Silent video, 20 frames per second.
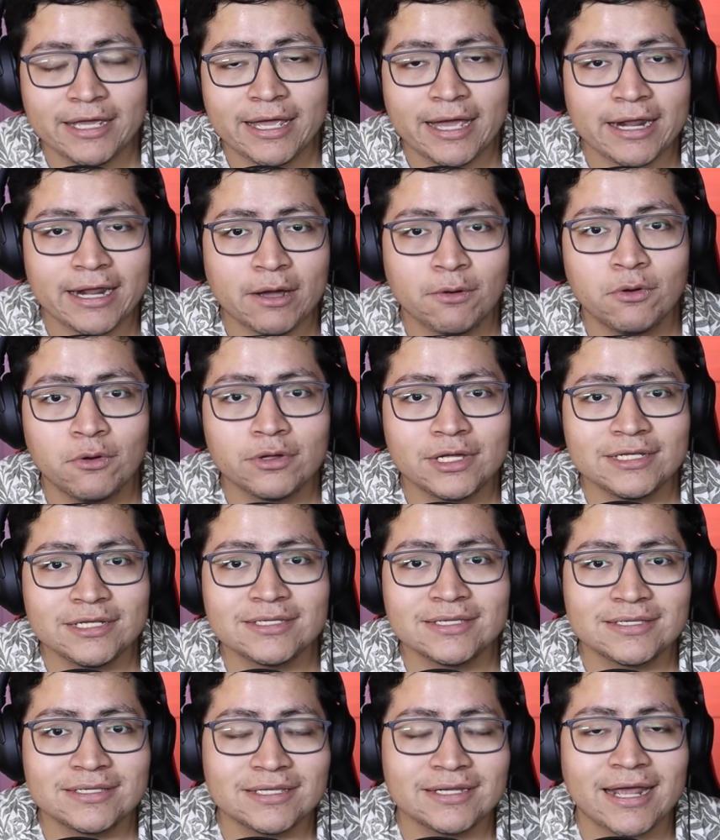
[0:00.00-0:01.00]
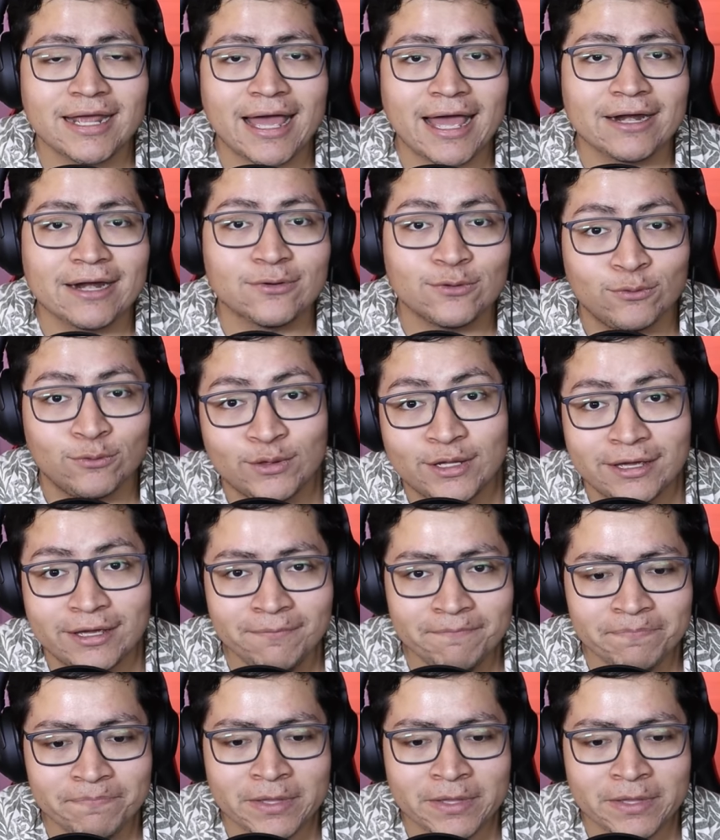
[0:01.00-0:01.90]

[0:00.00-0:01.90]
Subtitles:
Araujo, Christensen, and Koundé.